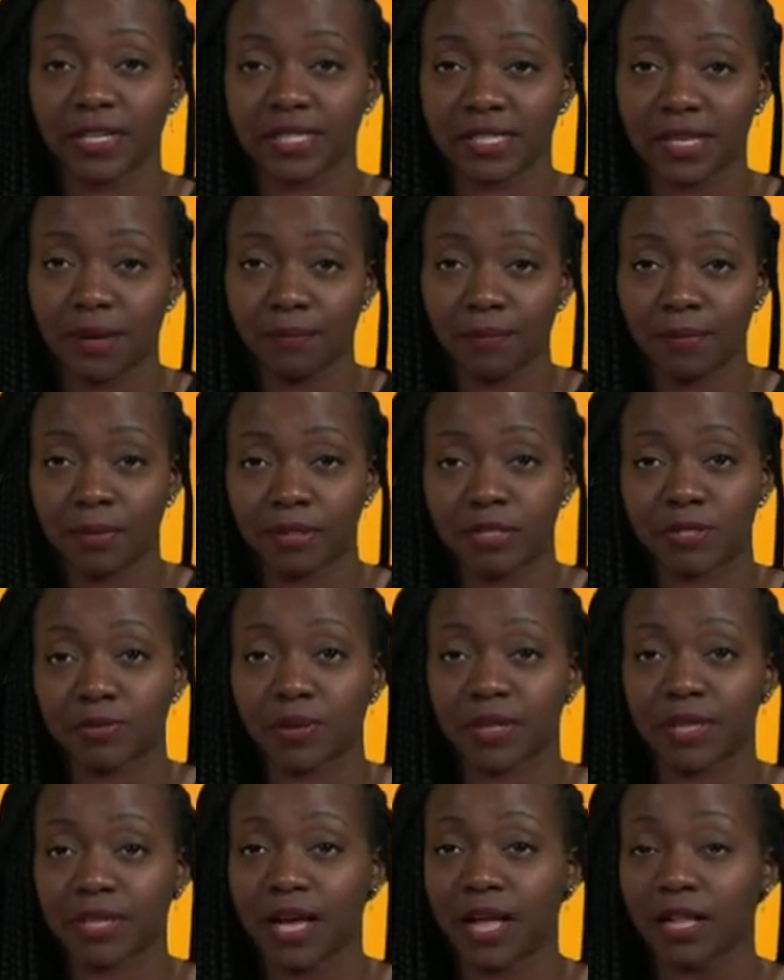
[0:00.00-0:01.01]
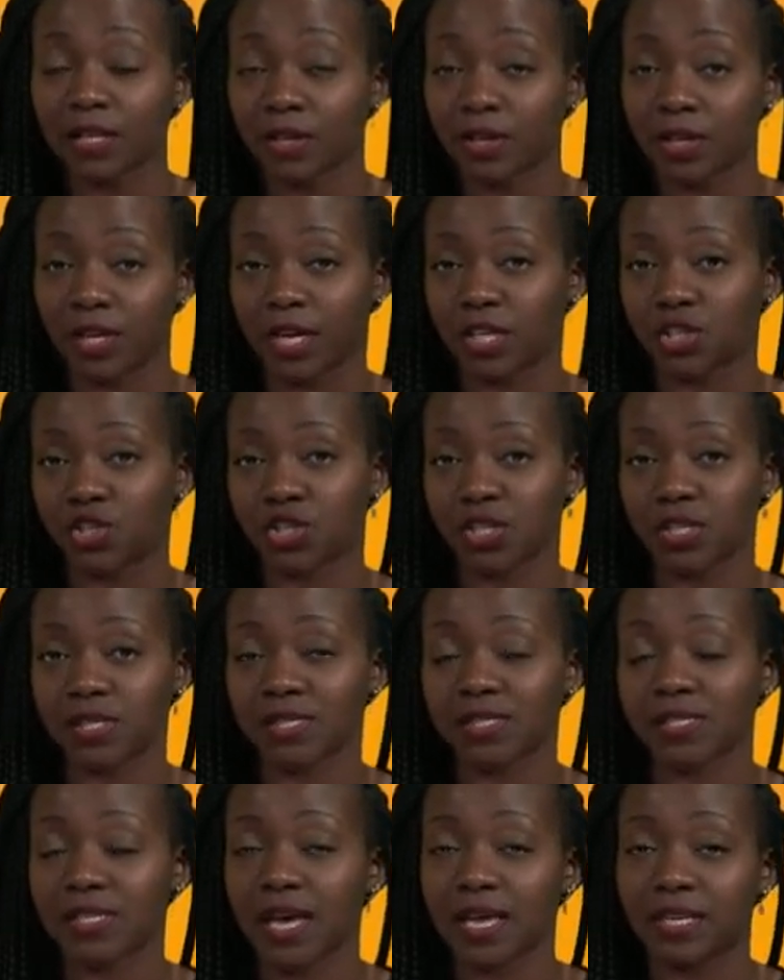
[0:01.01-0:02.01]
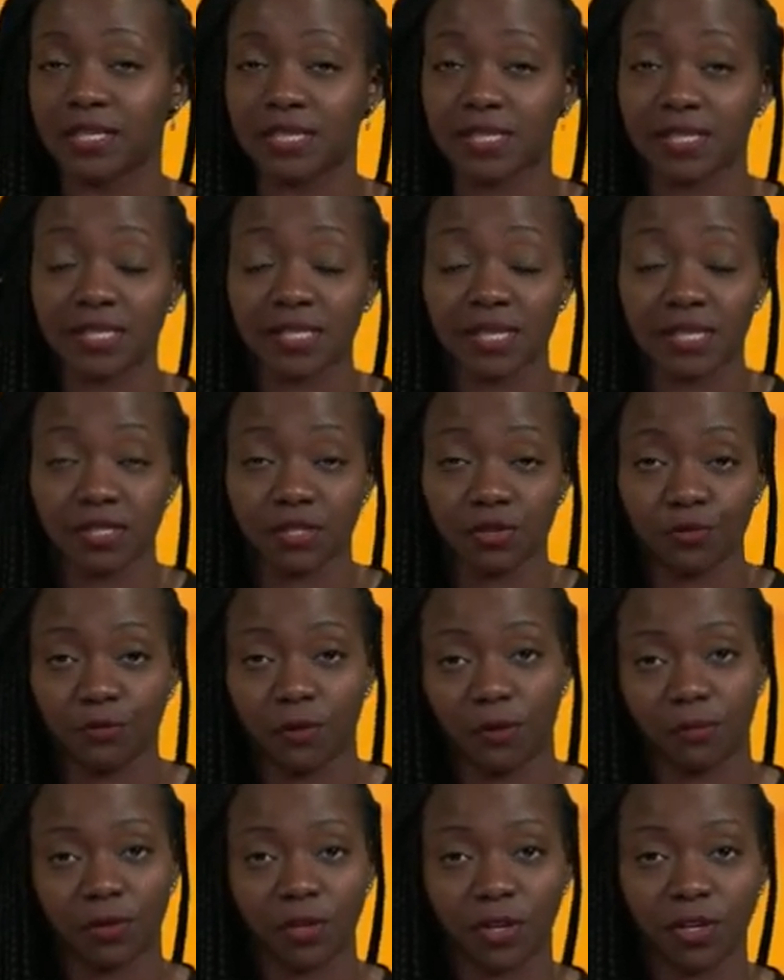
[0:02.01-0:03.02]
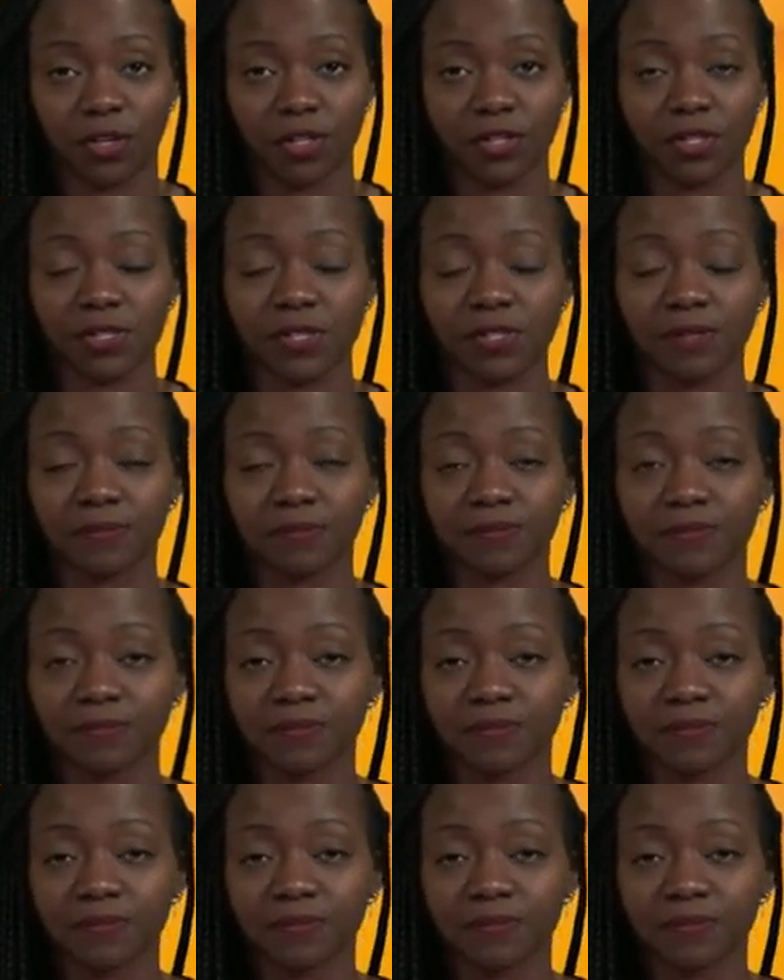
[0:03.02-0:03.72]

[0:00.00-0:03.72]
examples with calculations and detailed formulas.